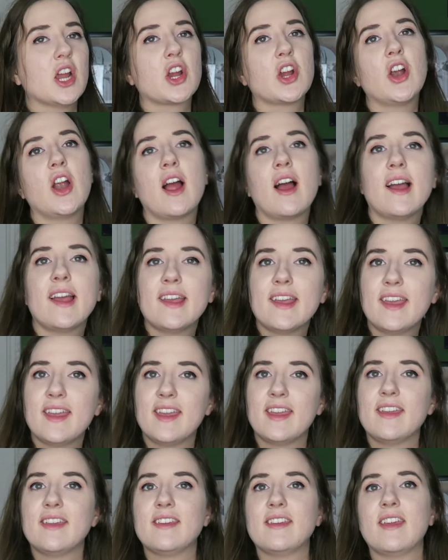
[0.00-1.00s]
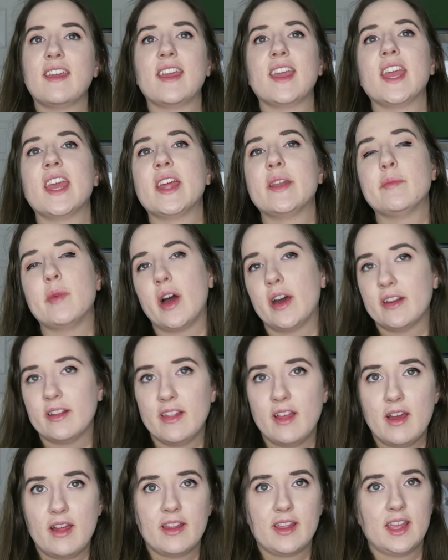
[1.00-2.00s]
crying and
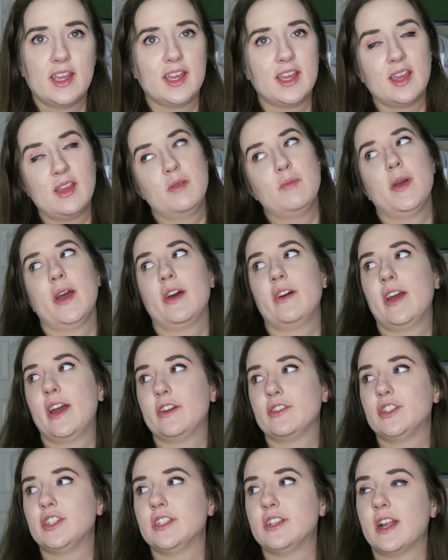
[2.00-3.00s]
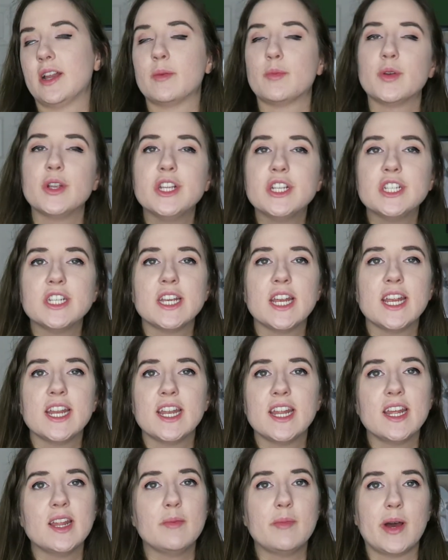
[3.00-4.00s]
monologuing about how she's not
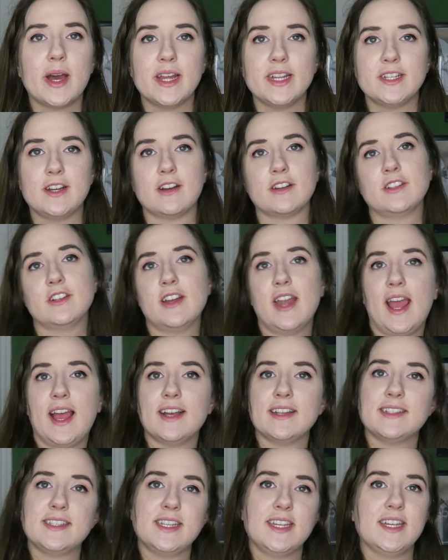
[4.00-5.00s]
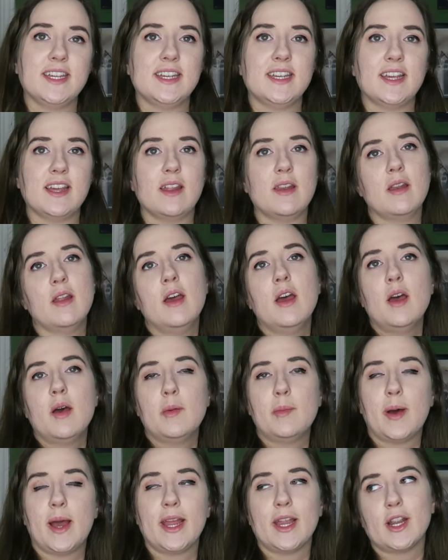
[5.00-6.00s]
appreciated by Dr. Nasty and
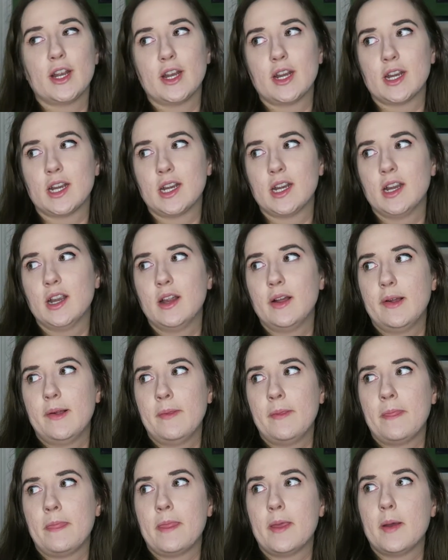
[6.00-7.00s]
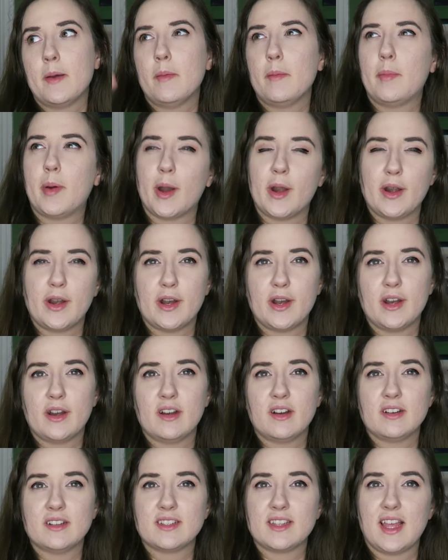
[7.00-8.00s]
by her
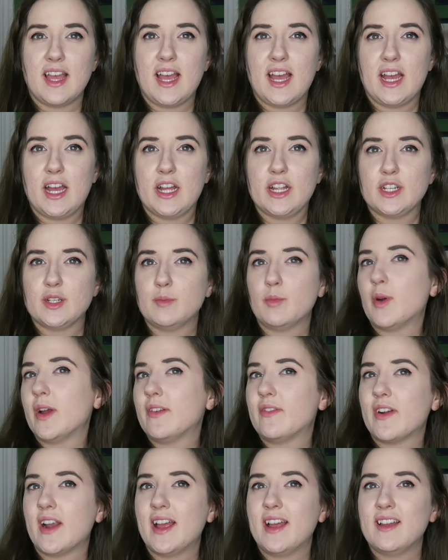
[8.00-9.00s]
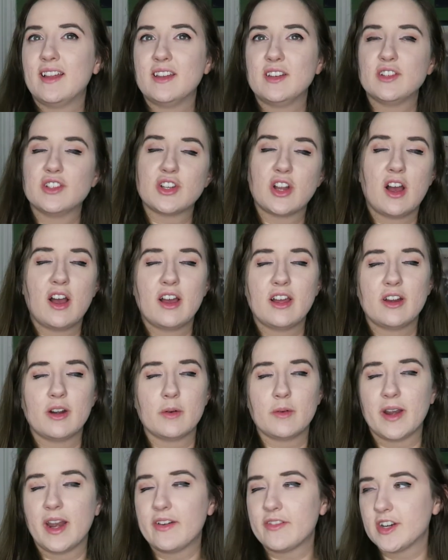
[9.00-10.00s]
partner slash boyfriend Sean
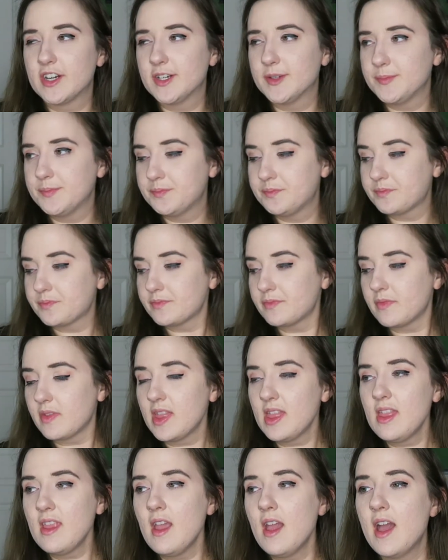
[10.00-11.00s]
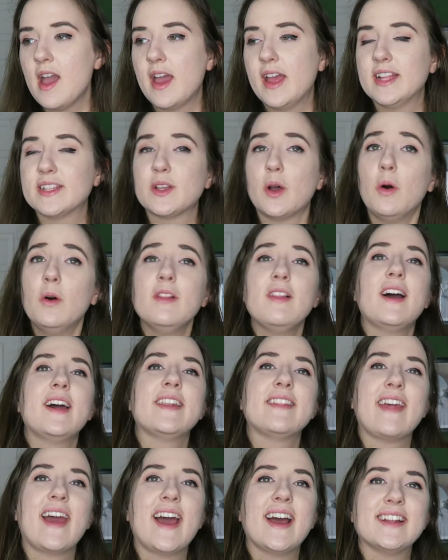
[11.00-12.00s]
or whatever and it's a whole
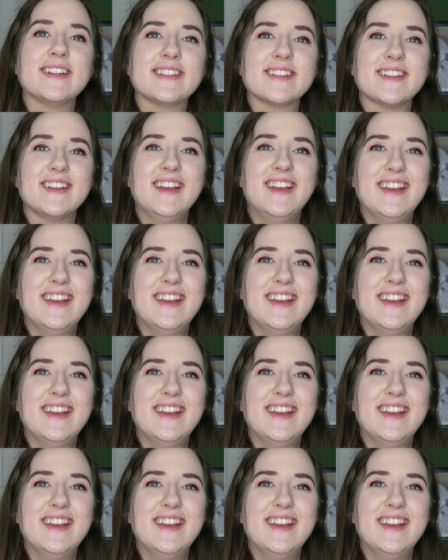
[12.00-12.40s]
lot of that